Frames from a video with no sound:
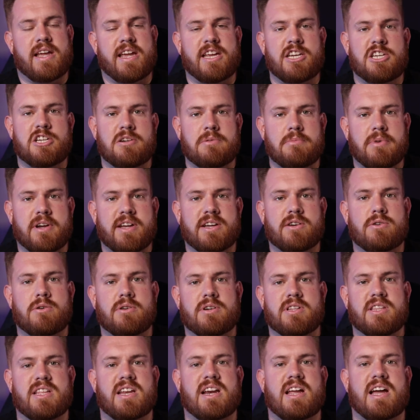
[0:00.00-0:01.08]
HDMI
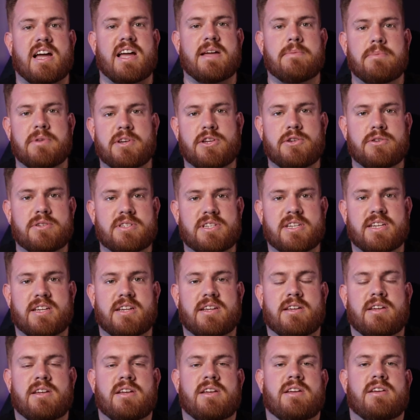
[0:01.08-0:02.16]
cord that I've been
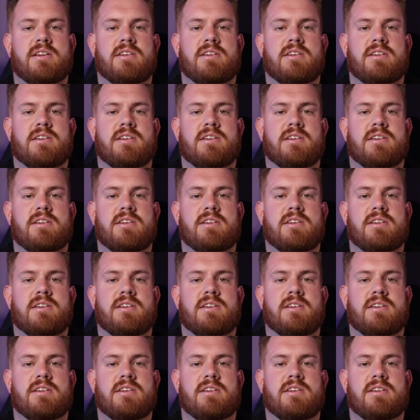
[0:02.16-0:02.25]
using